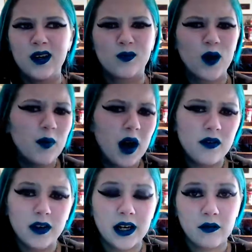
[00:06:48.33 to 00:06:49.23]
rub
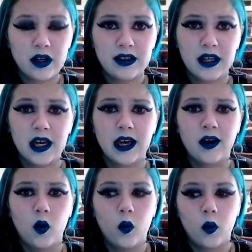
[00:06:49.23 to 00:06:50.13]
off on
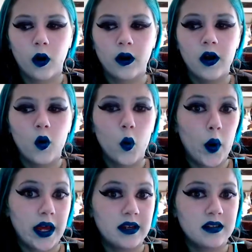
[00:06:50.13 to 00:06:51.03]
everything, or
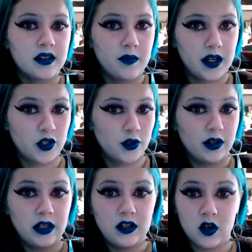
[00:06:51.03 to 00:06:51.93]
ways to make sure
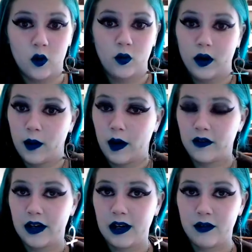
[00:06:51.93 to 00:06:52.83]
they don't rub off
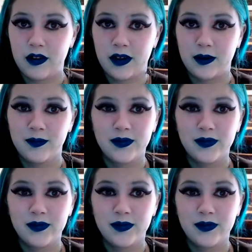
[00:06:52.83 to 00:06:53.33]
on everything.